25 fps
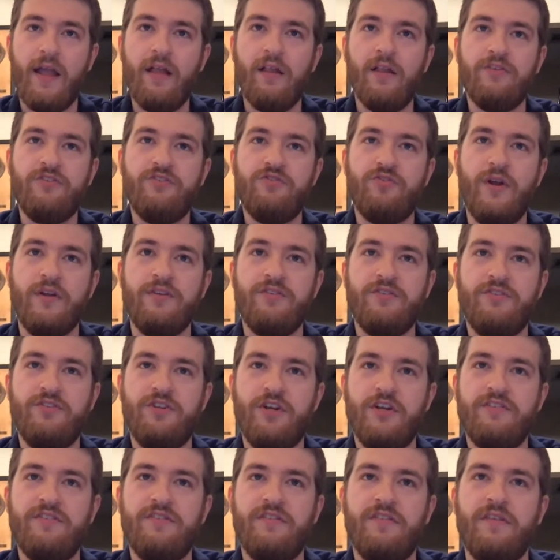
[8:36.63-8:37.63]
illustrates
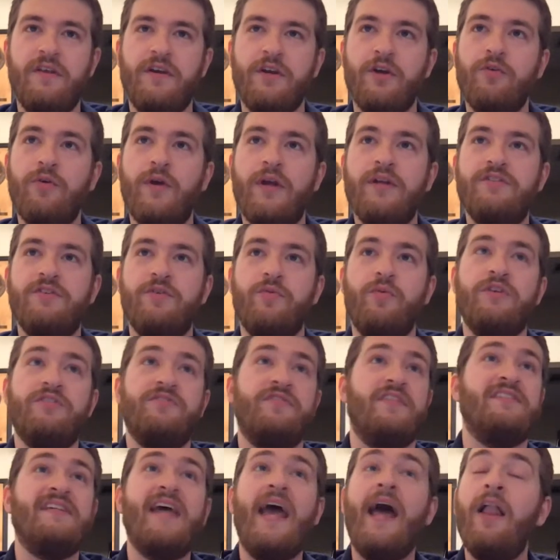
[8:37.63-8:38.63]
just the degree to which
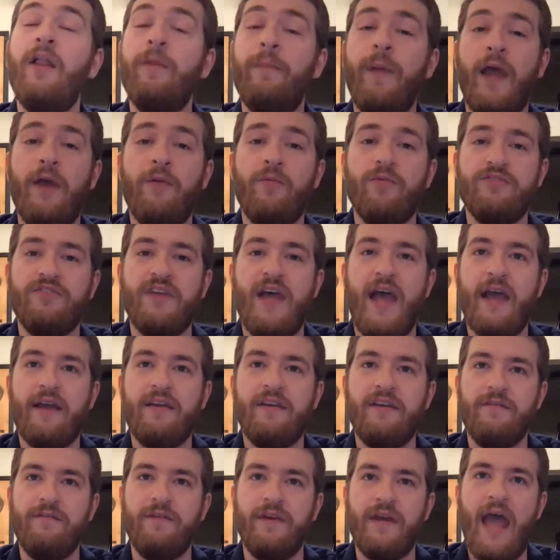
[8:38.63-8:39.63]
the Taliban was
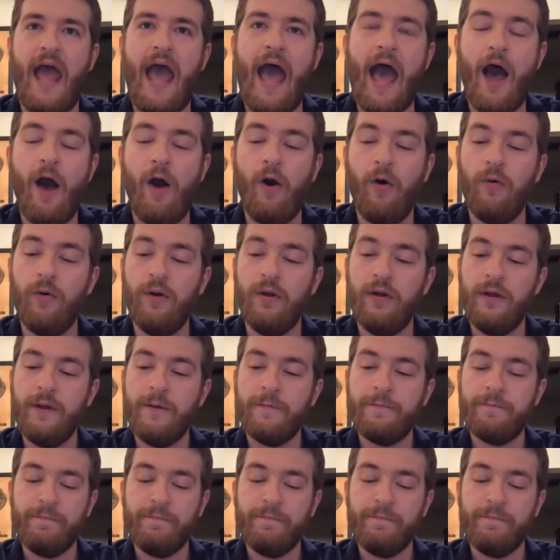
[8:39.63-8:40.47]
active and how